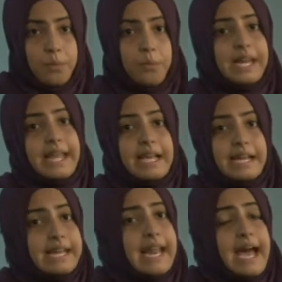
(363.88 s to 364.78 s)

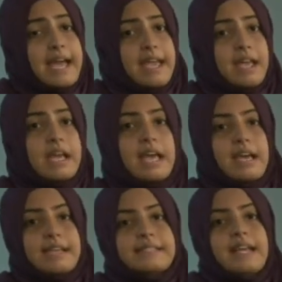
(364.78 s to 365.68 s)
willingly. Lying
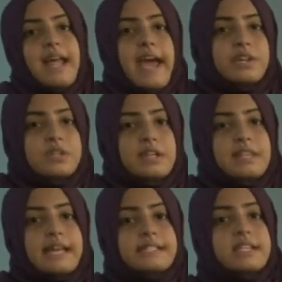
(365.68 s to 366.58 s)
is an
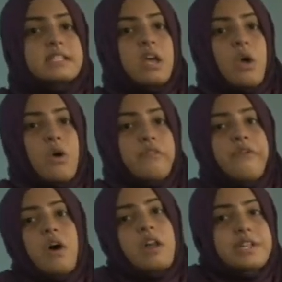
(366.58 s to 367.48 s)
action that is
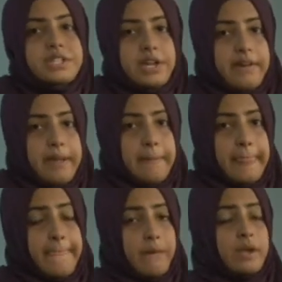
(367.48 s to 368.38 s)
voluntary.
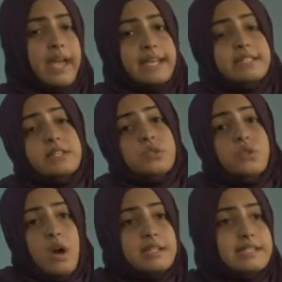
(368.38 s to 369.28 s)
Okay, it is
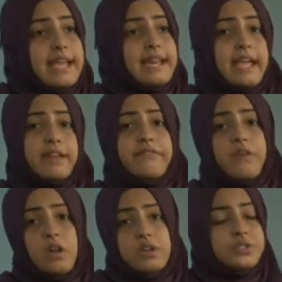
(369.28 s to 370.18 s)
not an
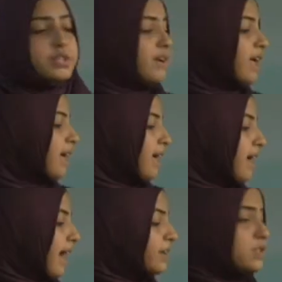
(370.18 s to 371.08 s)
involuntary
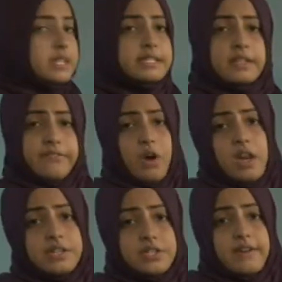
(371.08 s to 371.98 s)
action. It's a
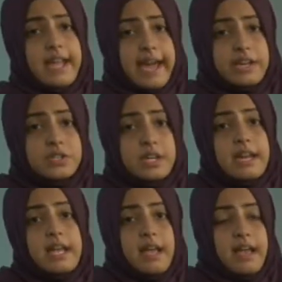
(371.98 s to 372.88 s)
voluntary
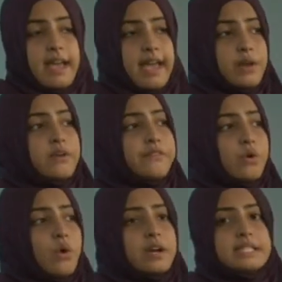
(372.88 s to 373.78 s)
action, and of
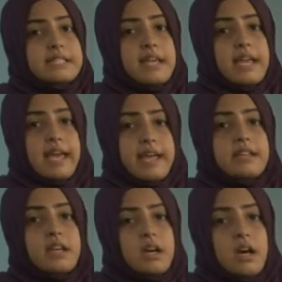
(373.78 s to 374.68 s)
course
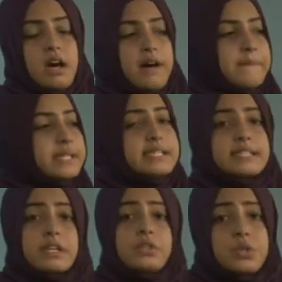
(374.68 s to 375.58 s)
it
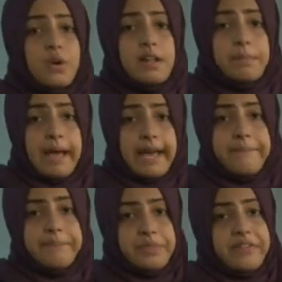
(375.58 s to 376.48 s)
is controlled
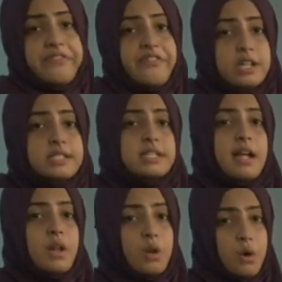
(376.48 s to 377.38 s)
by the
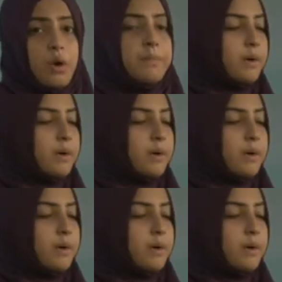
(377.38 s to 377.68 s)
frontal lobe